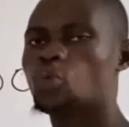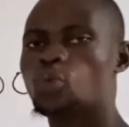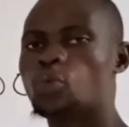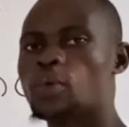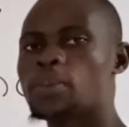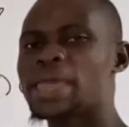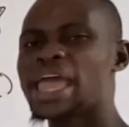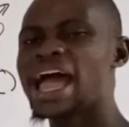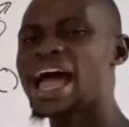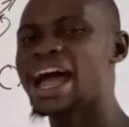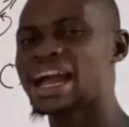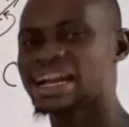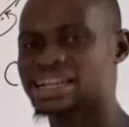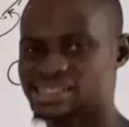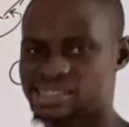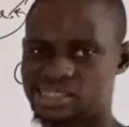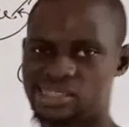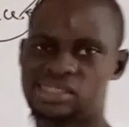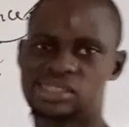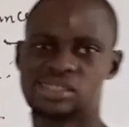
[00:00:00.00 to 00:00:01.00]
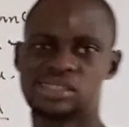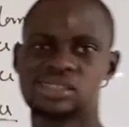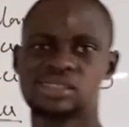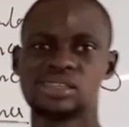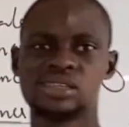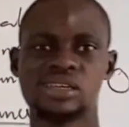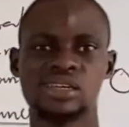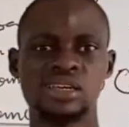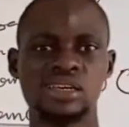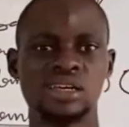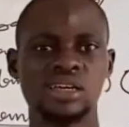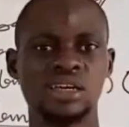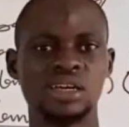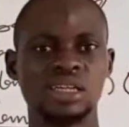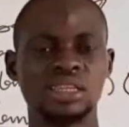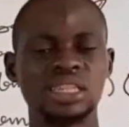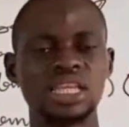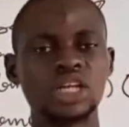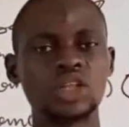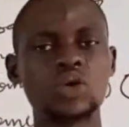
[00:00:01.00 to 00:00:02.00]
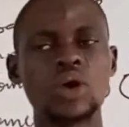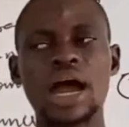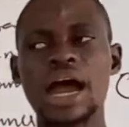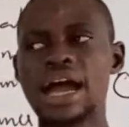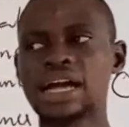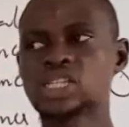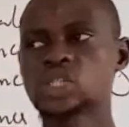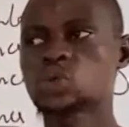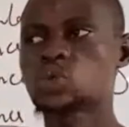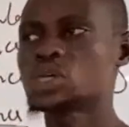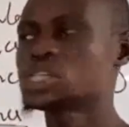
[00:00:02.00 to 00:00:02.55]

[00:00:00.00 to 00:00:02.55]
will be asked. They do ask